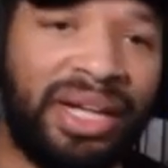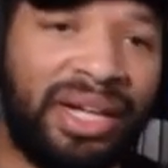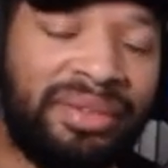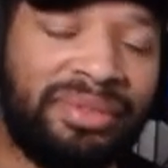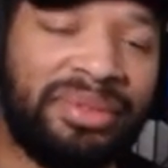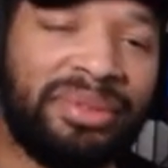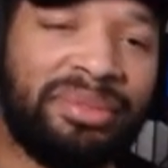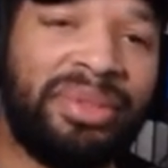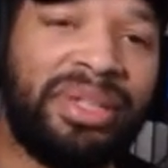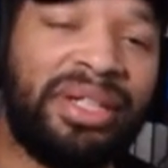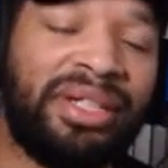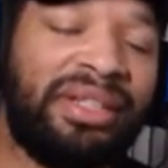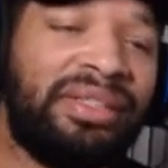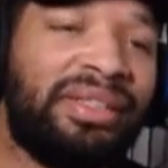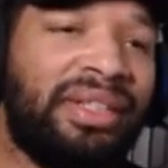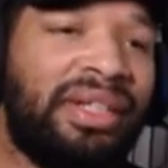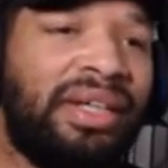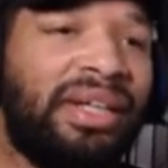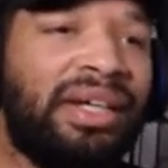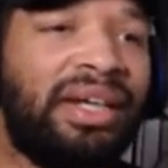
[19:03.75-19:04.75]
But
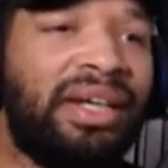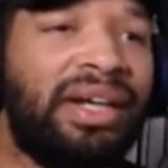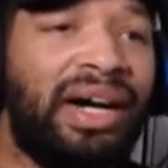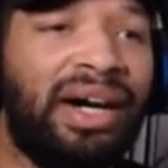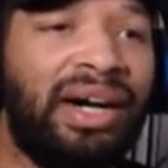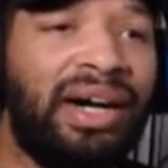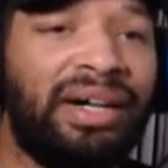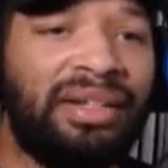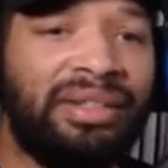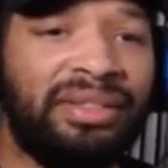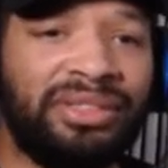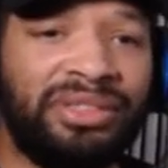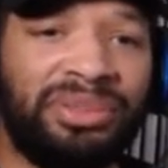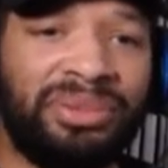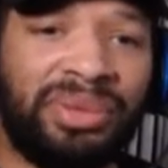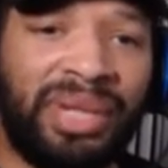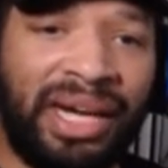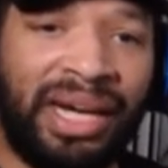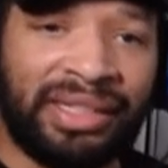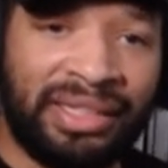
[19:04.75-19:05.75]
you
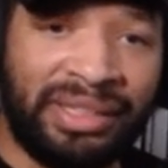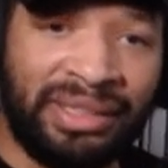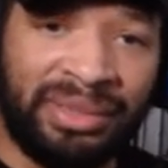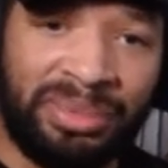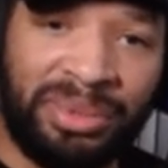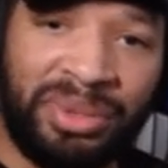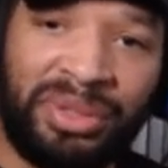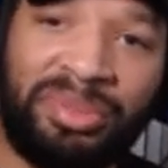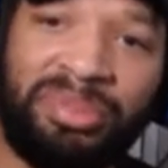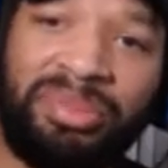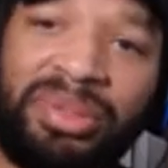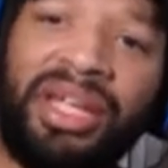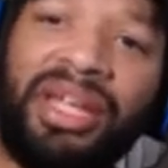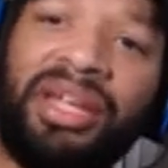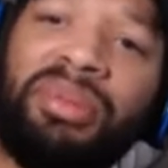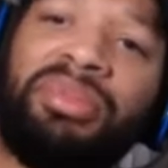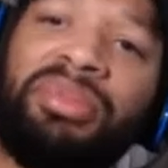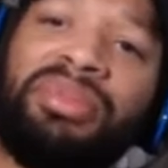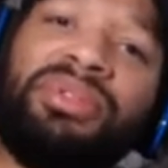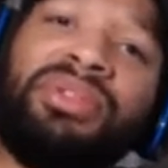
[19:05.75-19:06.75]
actually will be able
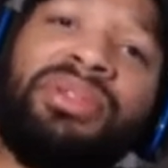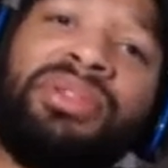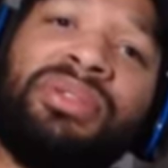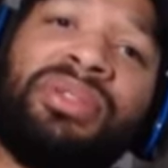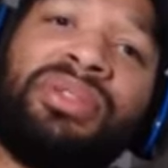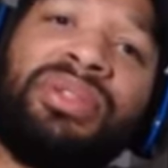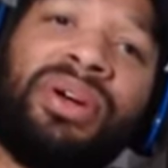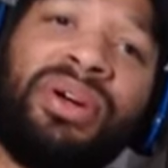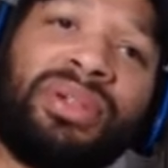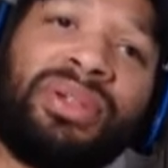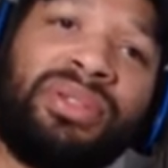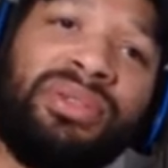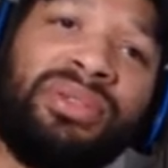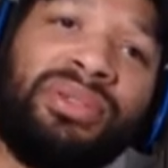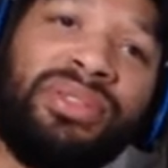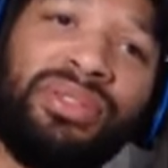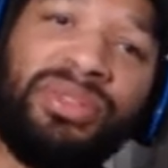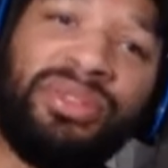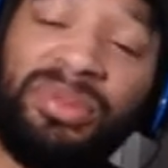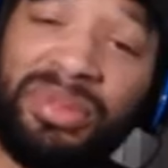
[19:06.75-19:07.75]
to talk to
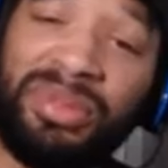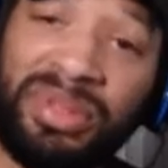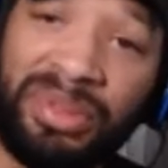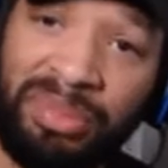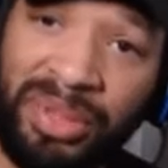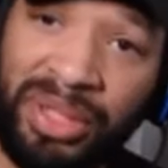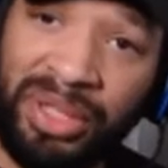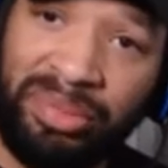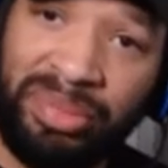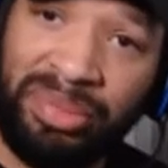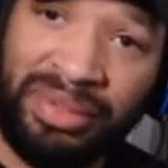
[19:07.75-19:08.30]
groups of people.